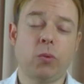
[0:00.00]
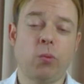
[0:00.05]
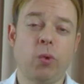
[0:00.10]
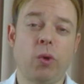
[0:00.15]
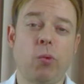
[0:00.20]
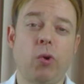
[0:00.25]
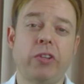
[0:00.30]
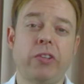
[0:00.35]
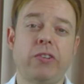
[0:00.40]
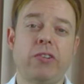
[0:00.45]

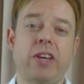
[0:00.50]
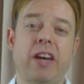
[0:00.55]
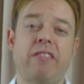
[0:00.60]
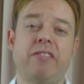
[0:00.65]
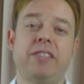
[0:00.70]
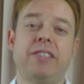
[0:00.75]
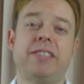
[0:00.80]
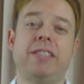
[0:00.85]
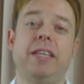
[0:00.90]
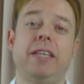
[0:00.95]
We wanted to
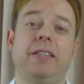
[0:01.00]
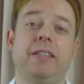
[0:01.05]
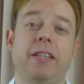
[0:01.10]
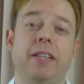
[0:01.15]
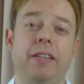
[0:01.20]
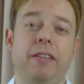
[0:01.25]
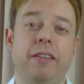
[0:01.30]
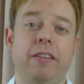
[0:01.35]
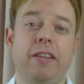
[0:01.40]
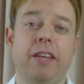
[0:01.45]
have a seat
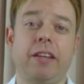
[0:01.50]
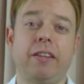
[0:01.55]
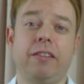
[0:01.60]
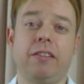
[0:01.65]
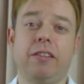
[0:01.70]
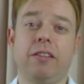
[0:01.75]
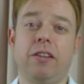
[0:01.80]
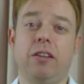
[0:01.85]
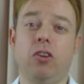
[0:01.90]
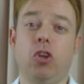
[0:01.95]
that
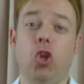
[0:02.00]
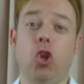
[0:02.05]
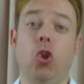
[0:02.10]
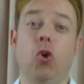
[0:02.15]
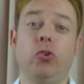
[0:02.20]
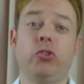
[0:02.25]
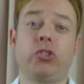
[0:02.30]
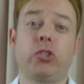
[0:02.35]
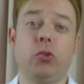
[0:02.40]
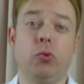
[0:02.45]

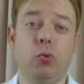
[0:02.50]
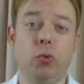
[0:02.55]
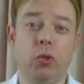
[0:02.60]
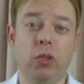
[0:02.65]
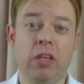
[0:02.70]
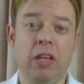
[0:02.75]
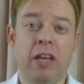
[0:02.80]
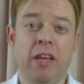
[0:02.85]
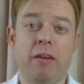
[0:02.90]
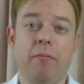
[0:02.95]
looks
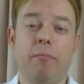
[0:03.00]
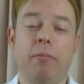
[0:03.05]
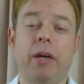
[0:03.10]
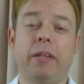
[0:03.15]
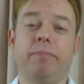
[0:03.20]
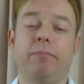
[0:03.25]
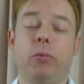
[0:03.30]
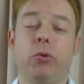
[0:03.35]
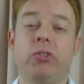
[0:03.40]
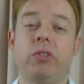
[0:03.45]
cool,
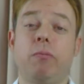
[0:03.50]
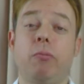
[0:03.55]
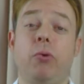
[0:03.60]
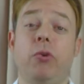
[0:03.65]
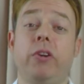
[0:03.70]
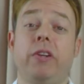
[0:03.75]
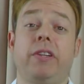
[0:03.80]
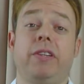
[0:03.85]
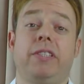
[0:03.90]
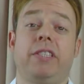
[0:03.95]
but most
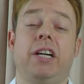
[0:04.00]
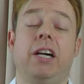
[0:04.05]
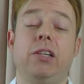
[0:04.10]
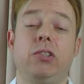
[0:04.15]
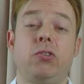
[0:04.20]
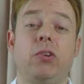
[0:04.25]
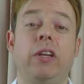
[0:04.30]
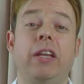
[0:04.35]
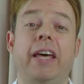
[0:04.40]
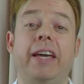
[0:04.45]
important is
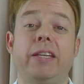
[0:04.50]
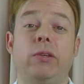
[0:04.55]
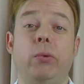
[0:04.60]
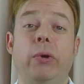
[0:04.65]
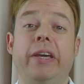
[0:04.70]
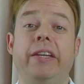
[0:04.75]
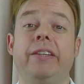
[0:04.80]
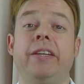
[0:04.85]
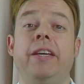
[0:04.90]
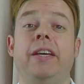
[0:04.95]
ultra
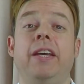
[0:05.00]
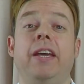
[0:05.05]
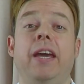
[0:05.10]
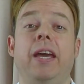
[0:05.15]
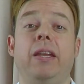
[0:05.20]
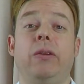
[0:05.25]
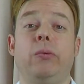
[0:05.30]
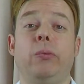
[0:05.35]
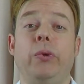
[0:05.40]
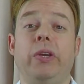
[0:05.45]
lightweight,
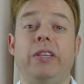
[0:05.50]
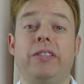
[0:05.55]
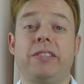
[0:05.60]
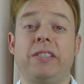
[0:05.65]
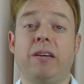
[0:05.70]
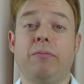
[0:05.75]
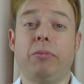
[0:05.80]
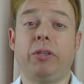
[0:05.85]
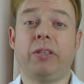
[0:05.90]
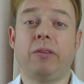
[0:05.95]
and we
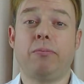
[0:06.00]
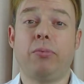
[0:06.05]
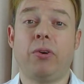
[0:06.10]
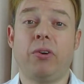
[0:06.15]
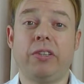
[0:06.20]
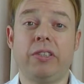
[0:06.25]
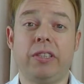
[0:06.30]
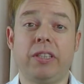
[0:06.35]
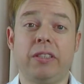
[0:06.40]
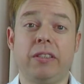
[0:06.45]
stumbled
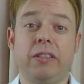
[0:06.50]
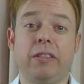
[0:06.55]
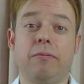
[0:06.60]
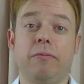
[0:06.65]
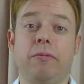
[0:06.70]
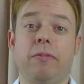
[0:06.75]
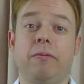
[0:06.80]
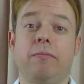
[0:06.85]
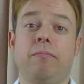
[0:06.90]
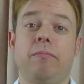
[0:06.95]
upon the
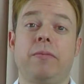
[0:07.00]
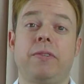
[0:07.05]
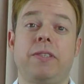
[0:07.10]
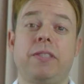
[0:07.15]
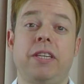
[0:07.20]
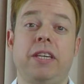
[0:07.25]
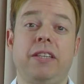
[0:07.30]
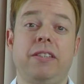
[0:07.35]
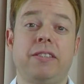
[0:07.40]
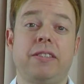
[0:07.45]

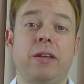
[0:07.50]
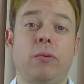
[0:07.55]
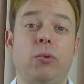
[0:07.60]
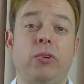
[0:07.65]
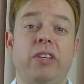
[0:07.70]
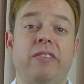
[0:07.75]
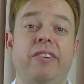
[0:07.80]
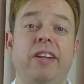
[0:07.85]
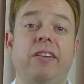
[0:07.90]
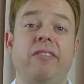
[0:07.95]
seats that
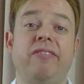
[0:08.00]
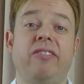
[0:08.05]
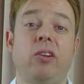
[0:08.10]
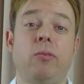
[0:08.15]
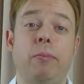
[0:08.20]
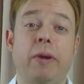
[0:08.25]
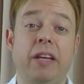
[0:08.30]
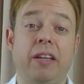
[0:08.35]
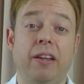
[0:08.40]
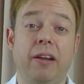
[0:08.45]
were developed for
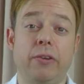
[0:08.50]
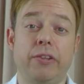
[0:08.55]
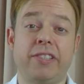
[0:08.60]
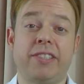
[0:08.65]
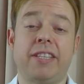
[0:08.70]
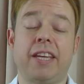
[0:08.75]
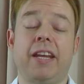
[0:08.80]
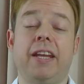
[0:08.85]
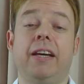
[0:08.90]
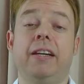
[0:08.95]
the McLaren
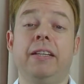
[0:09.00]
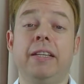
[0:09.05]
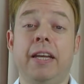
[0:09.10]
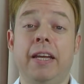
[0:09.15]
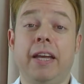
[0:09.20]
Senna.